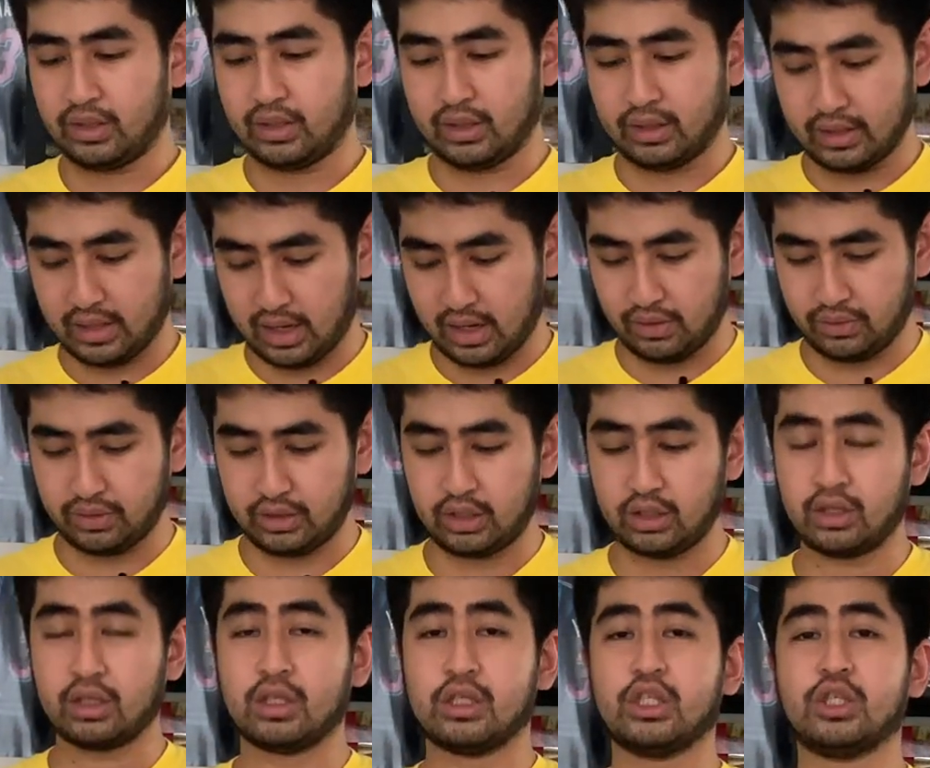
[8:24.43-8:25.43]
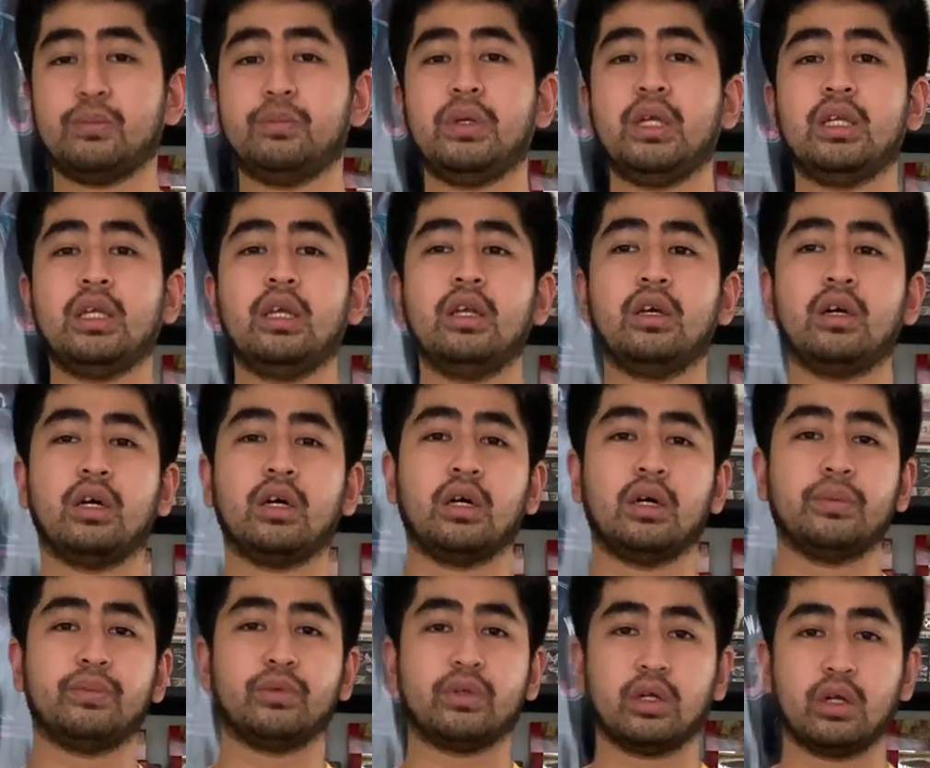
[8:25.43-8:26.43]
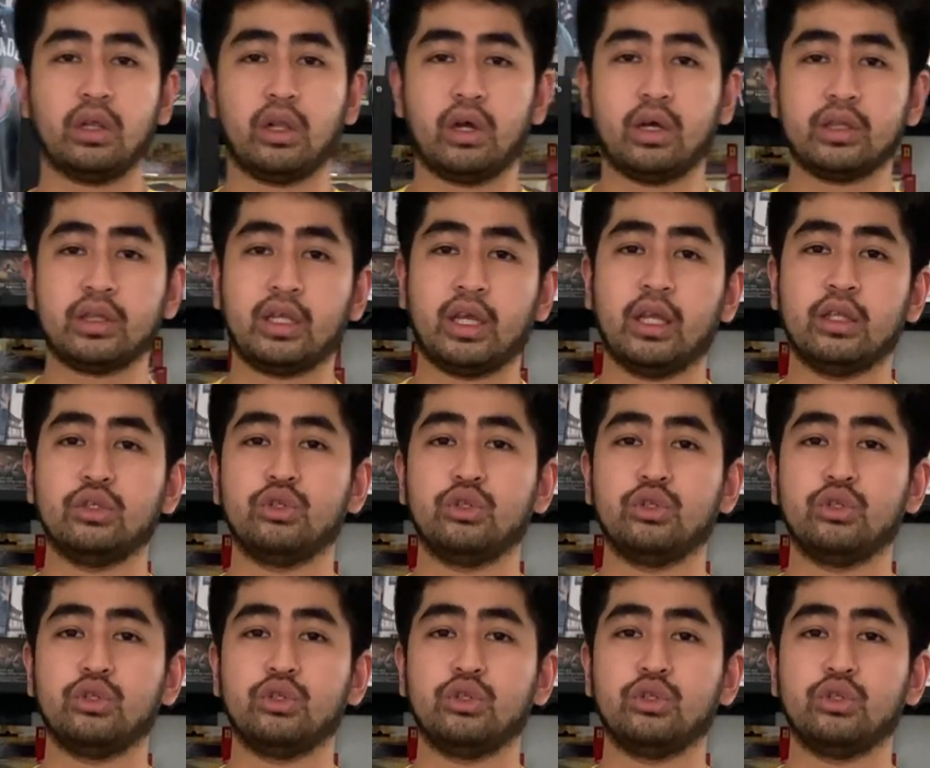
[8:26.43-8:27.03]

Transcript: Now, and speaking of CLOT and